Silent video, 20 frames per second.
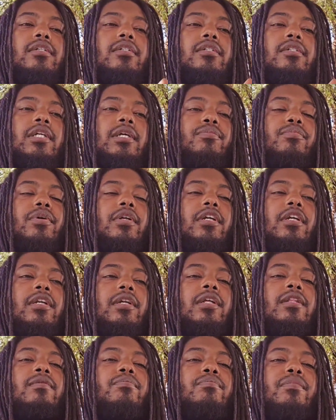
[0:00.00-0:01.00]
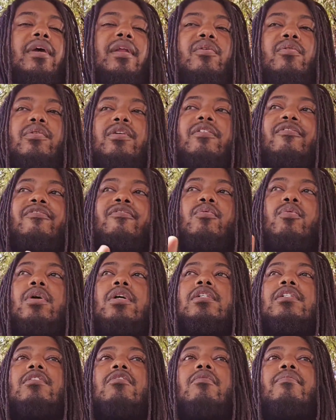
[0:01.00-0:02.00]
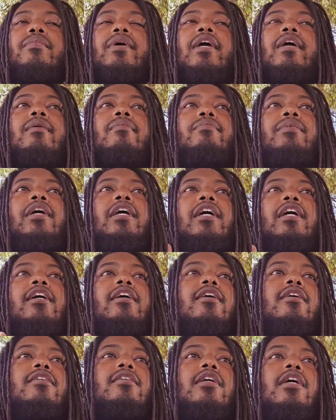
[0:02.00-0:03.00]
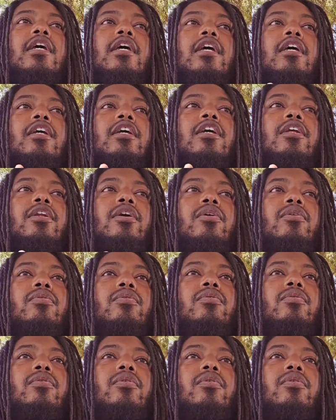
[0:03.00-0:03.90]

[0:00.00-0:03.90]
sleep with another man or divorce your man because, you know,